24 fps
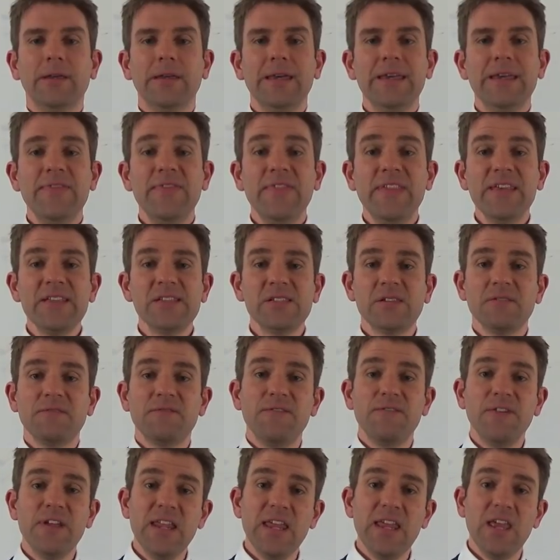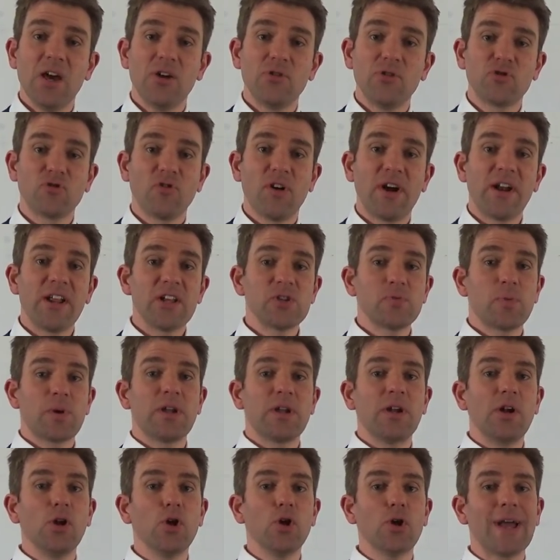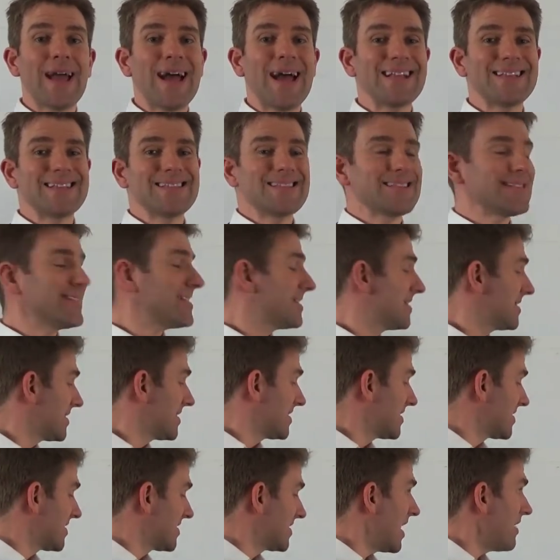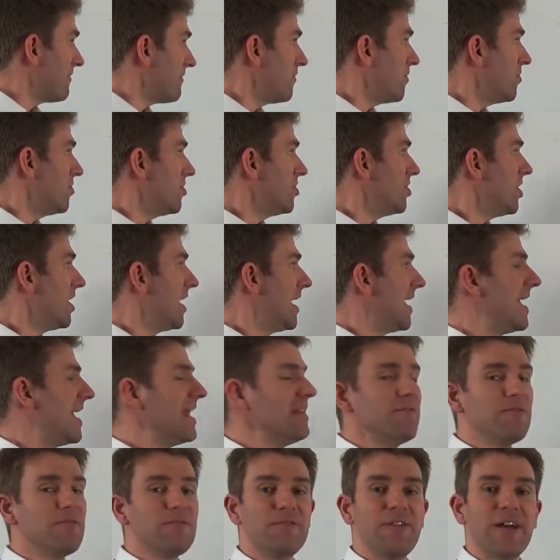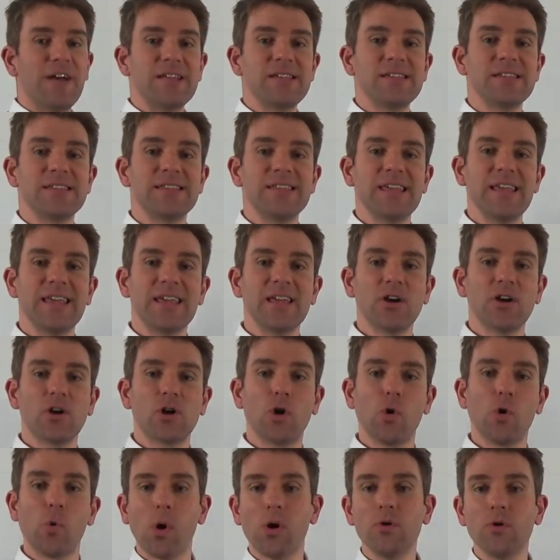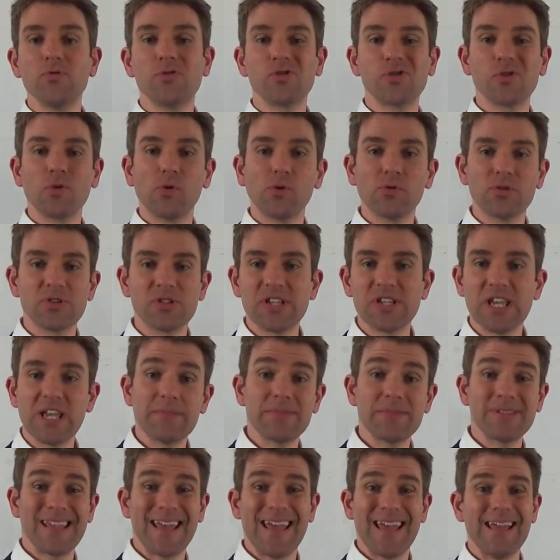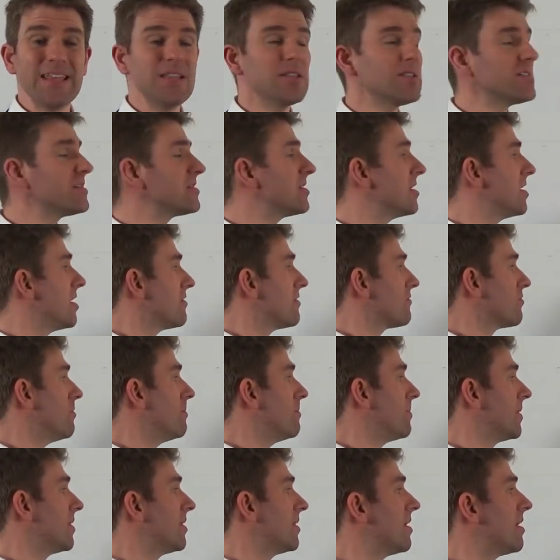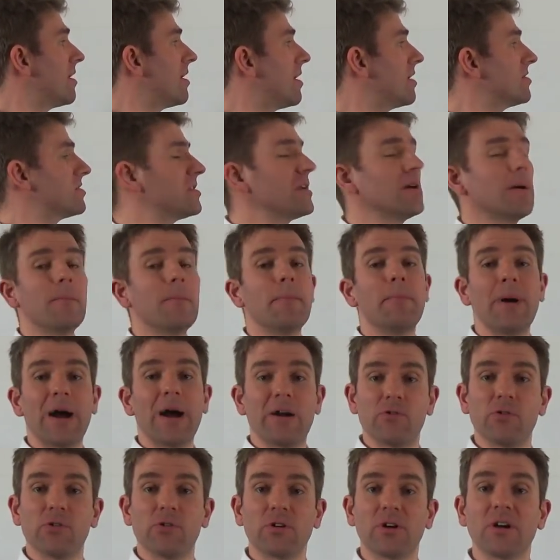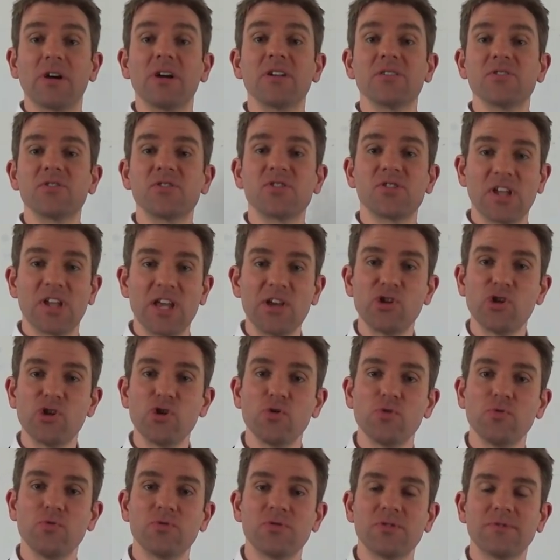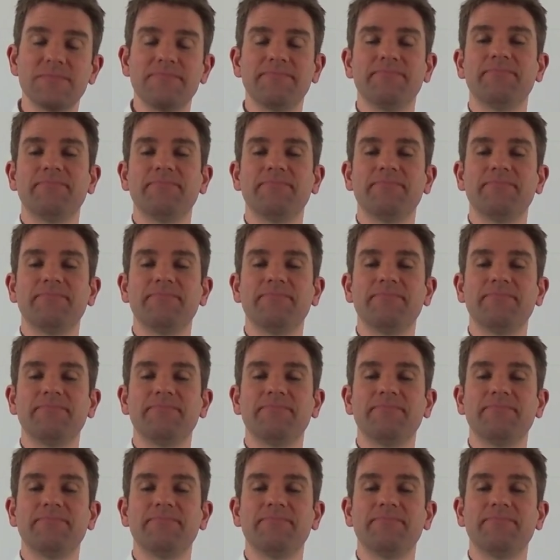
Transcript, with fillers: In this video, traders, we're going to look at seven investing quotes or tips, hints from Bernard Baruch. Stay tuned.